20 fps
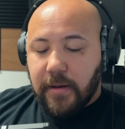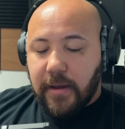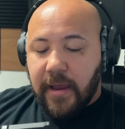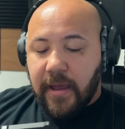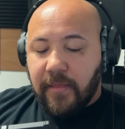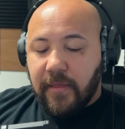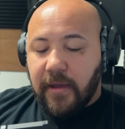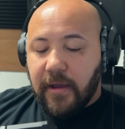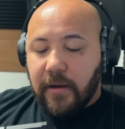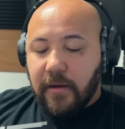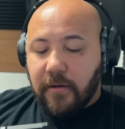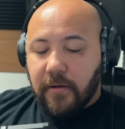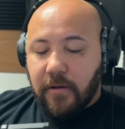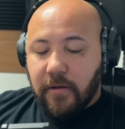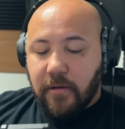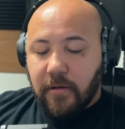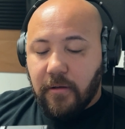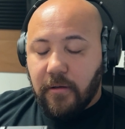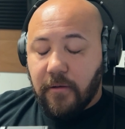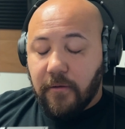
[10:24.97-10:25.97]
And then
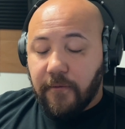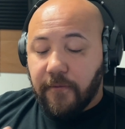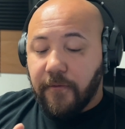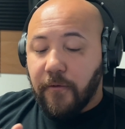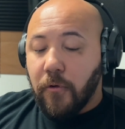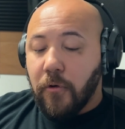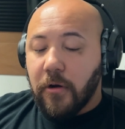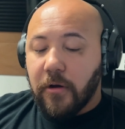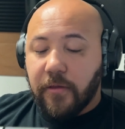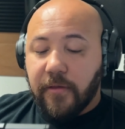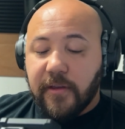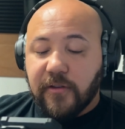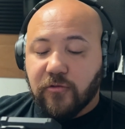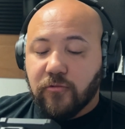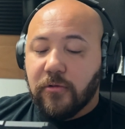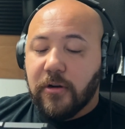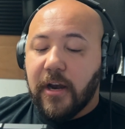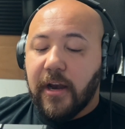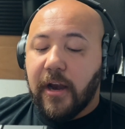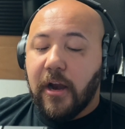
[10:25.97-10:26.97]
for this
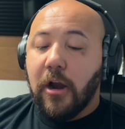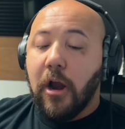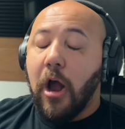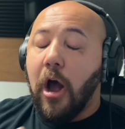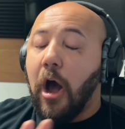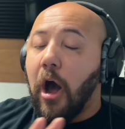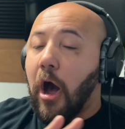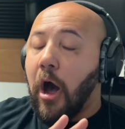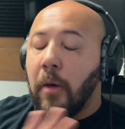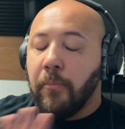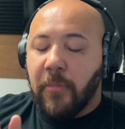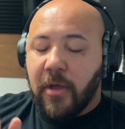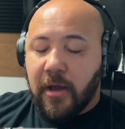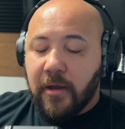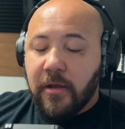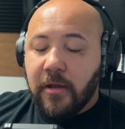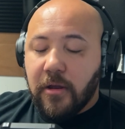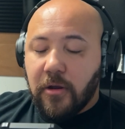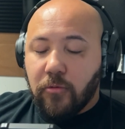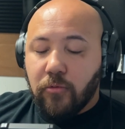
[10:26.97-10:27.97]
one right here, I'm
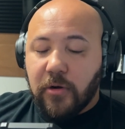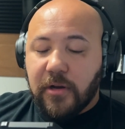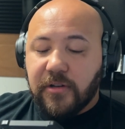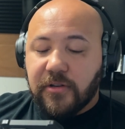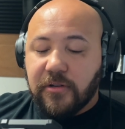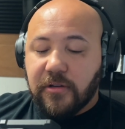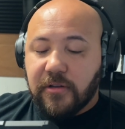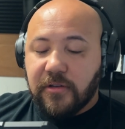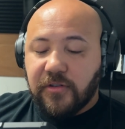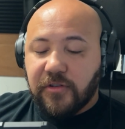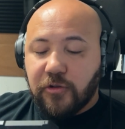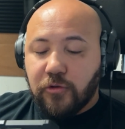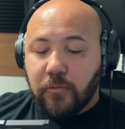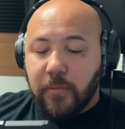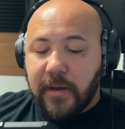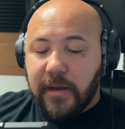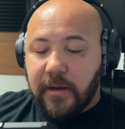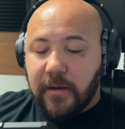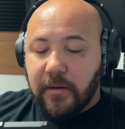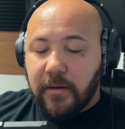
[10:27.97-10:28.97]
not going to
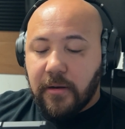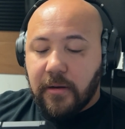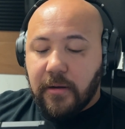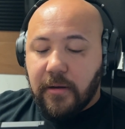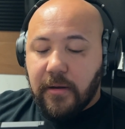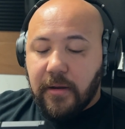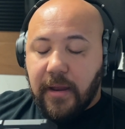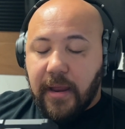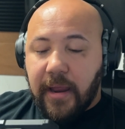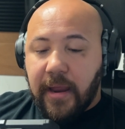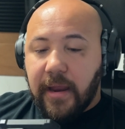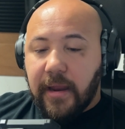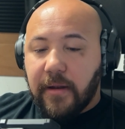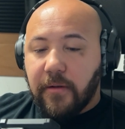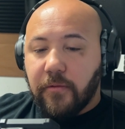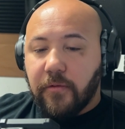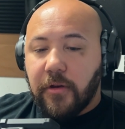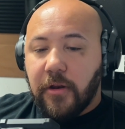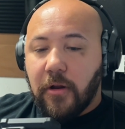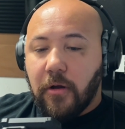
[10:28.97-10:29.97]
zoom in
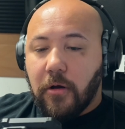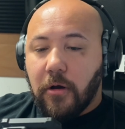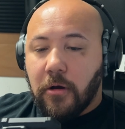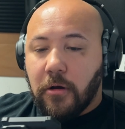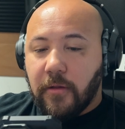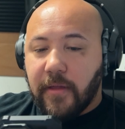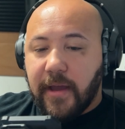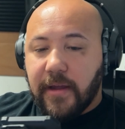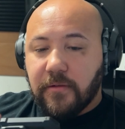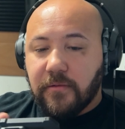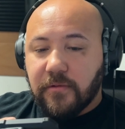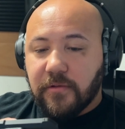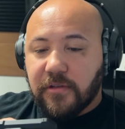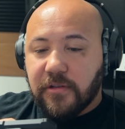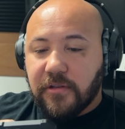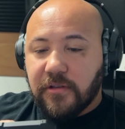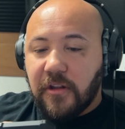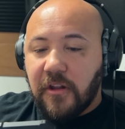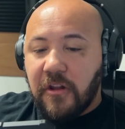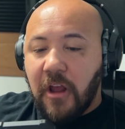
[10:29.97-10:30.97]
and all that
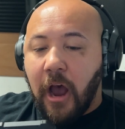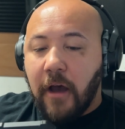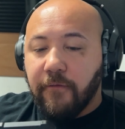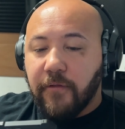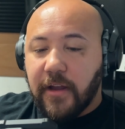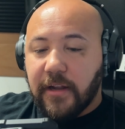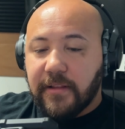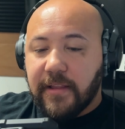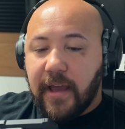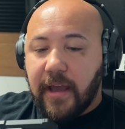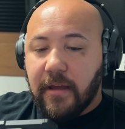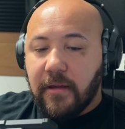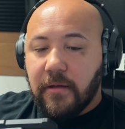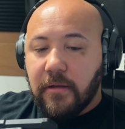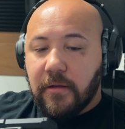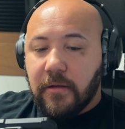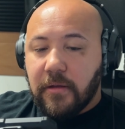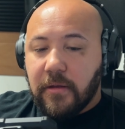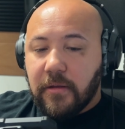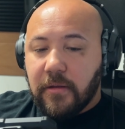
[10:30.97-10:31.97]
stuff like that.
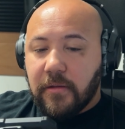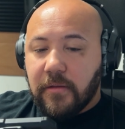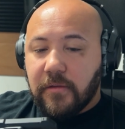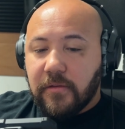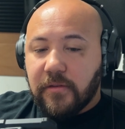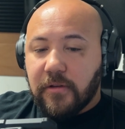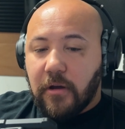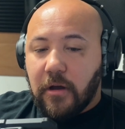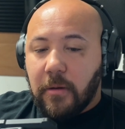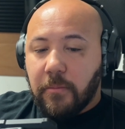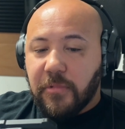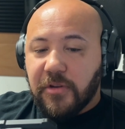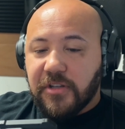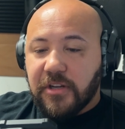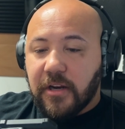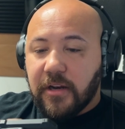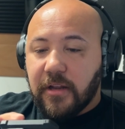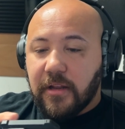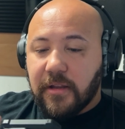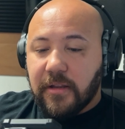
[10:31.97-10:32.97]
So I'm just
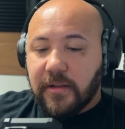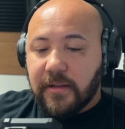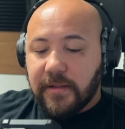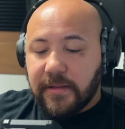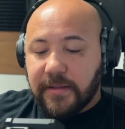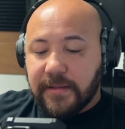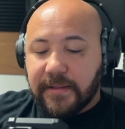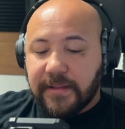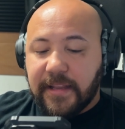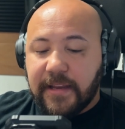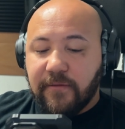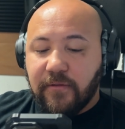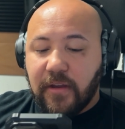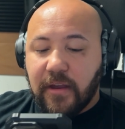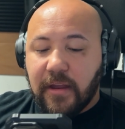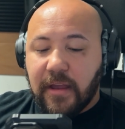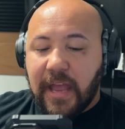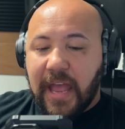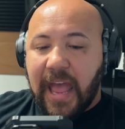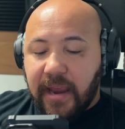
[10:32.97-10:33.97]
gonna leave
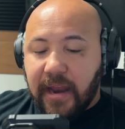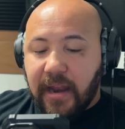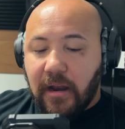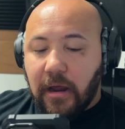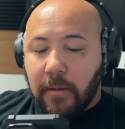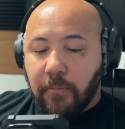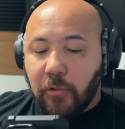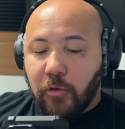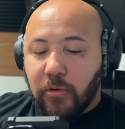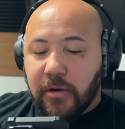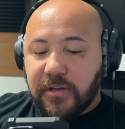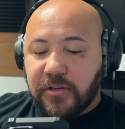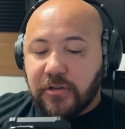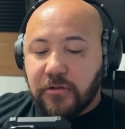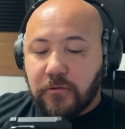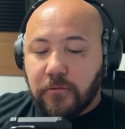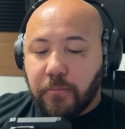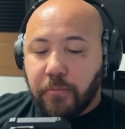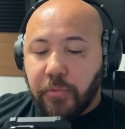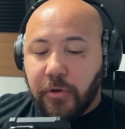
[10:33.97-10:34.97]
it and I'm going
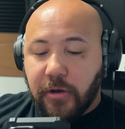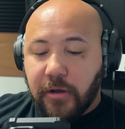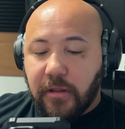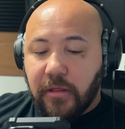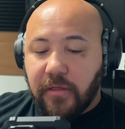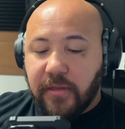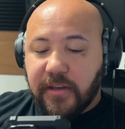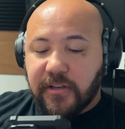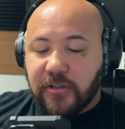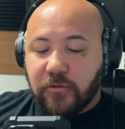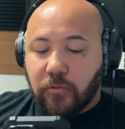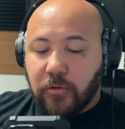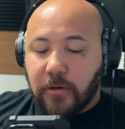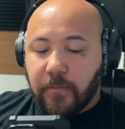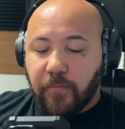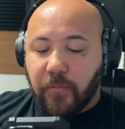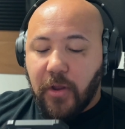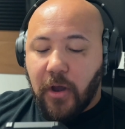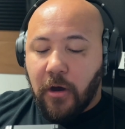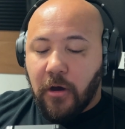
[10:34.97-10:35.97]
to put this
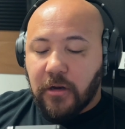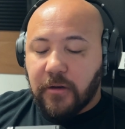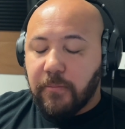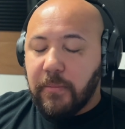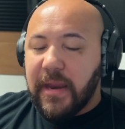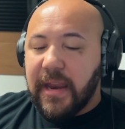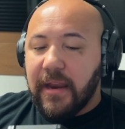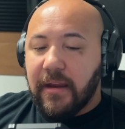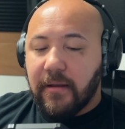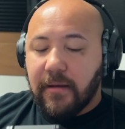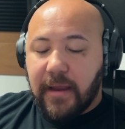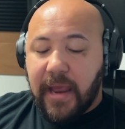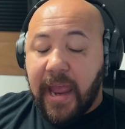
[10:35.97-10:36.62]
one on me.